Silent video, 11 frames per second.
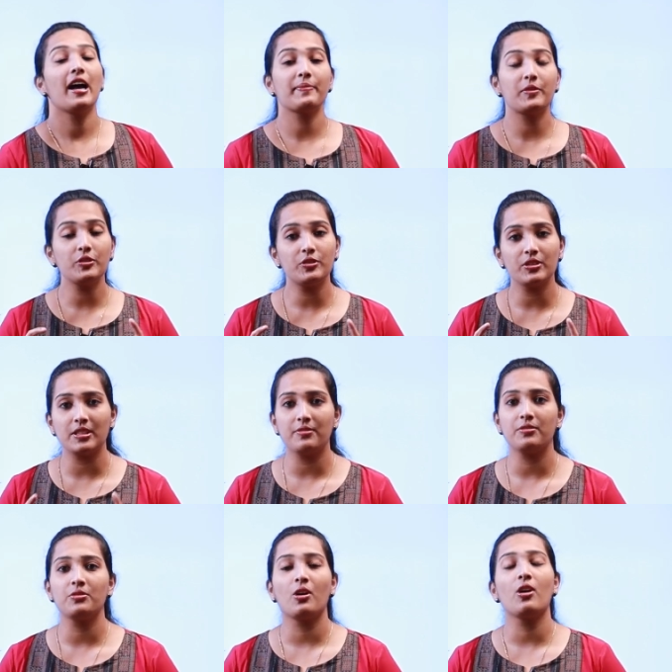I'm going to give
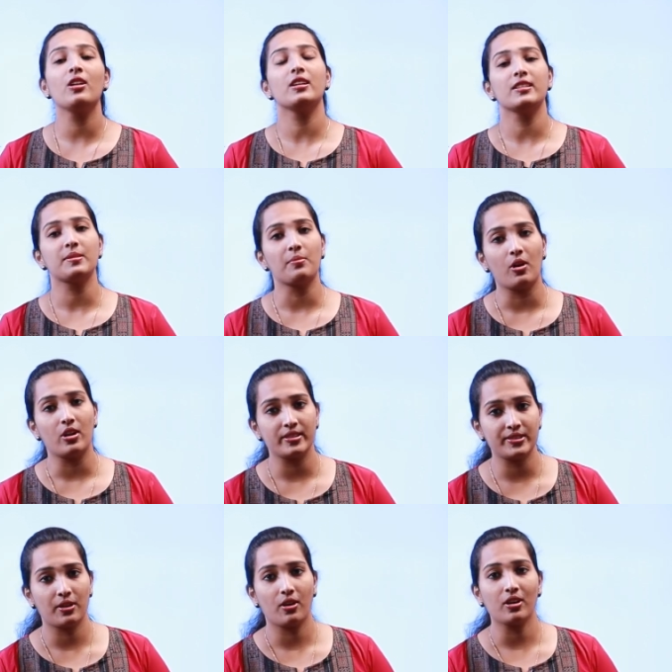you all a small
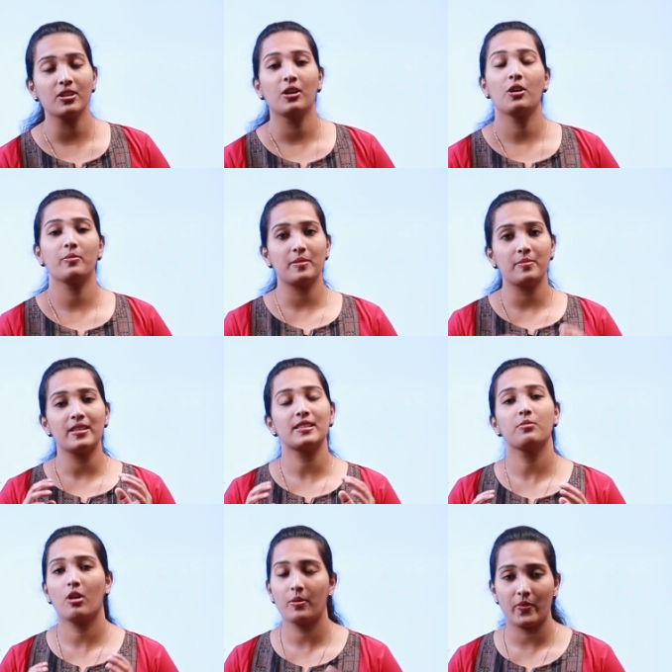talk or maybe a
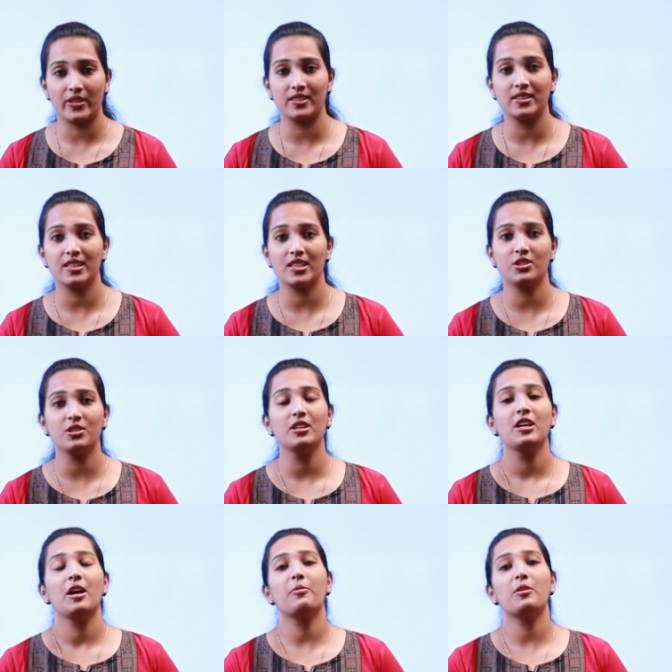small presentation
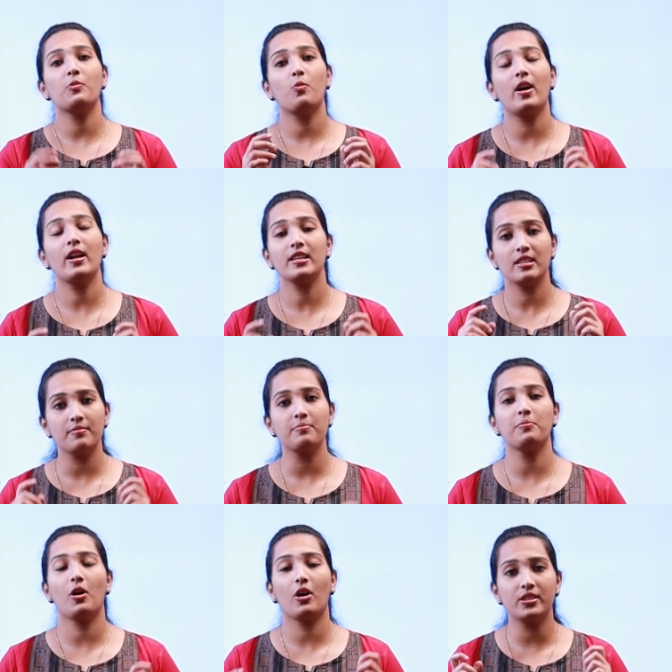about one
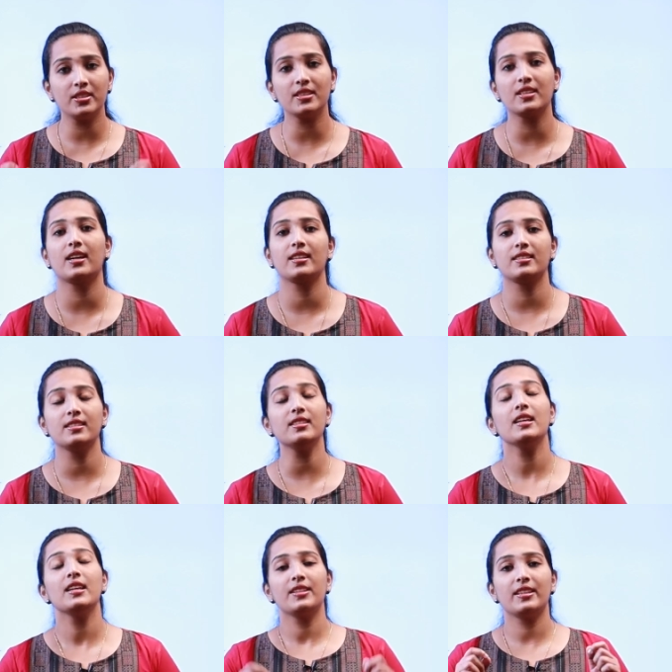important content
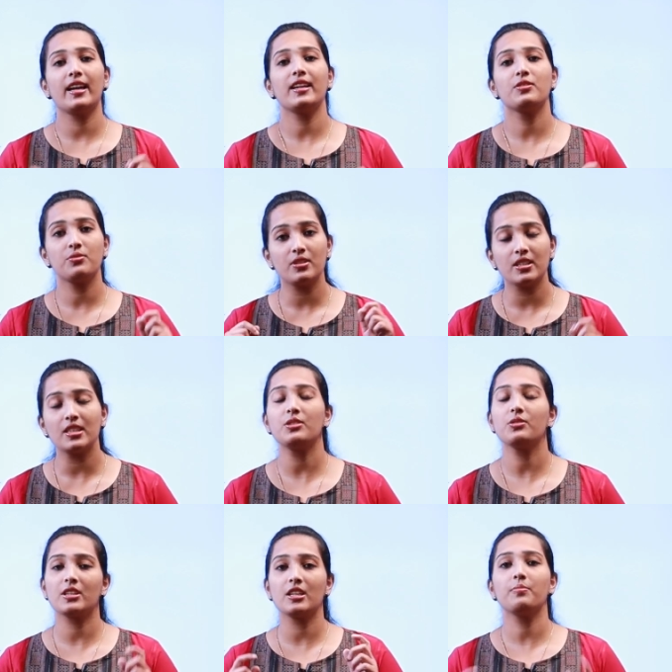that you need
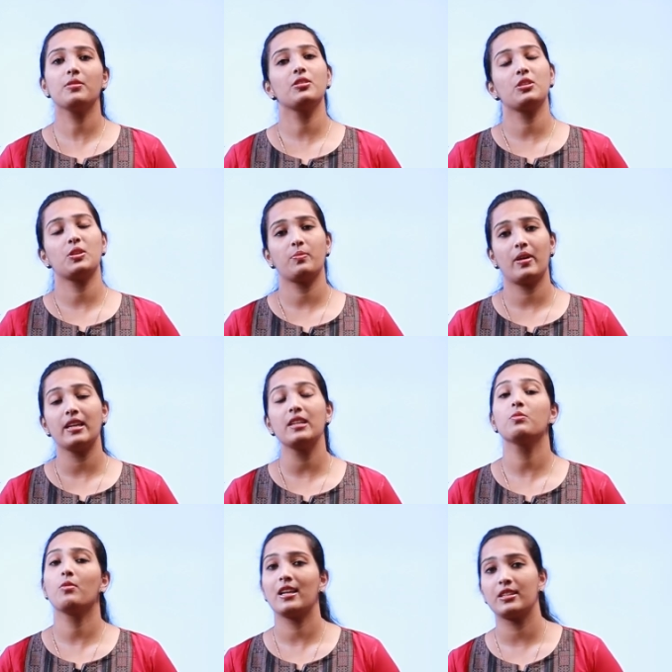to keep in your
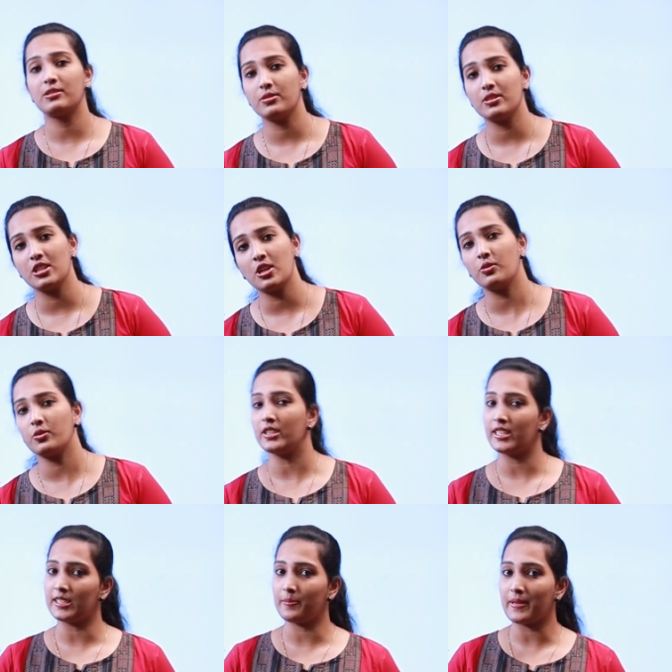mind while doing your
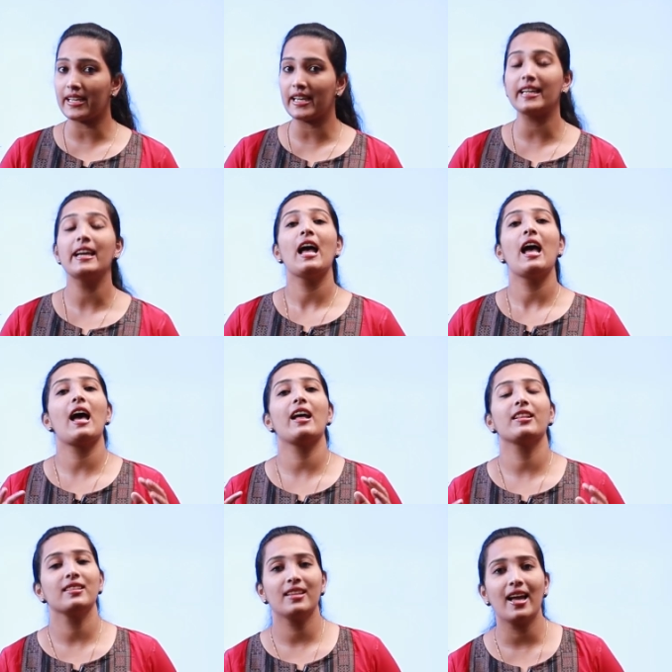OET speaking,
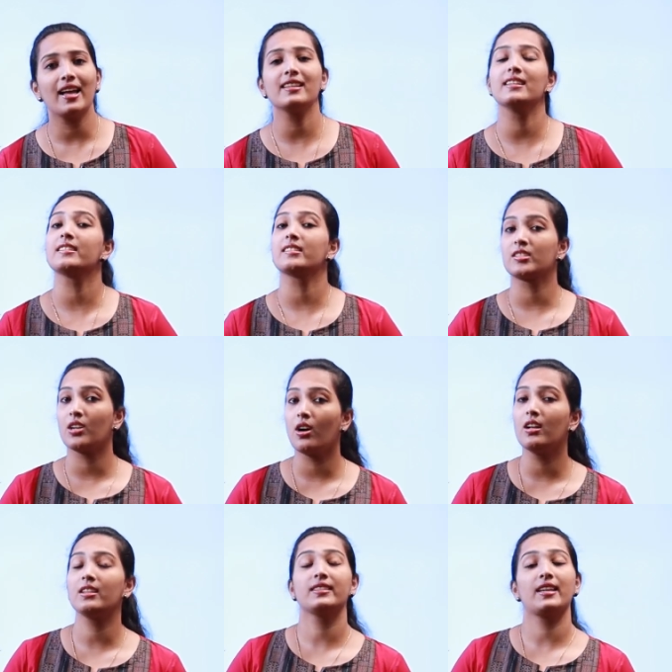and that is
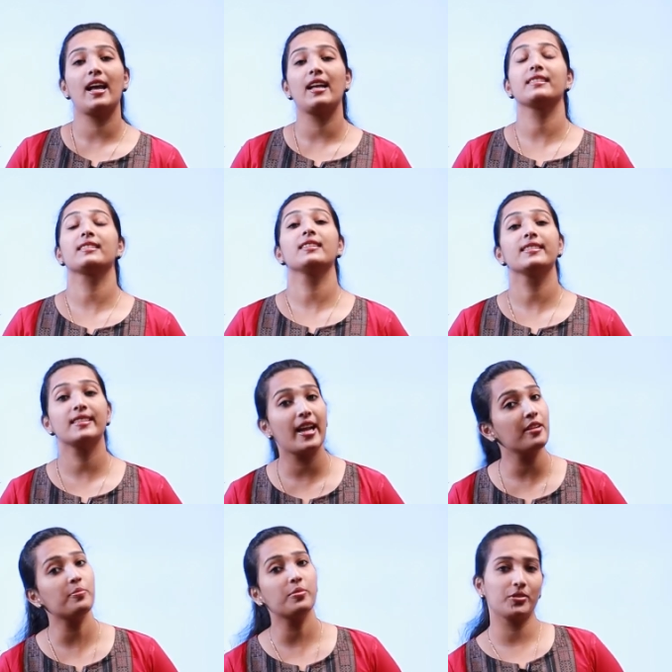called as
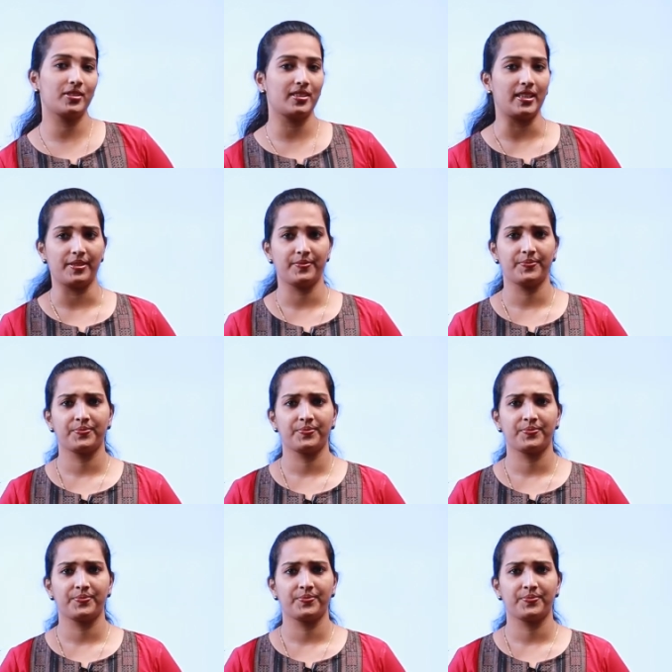signposting.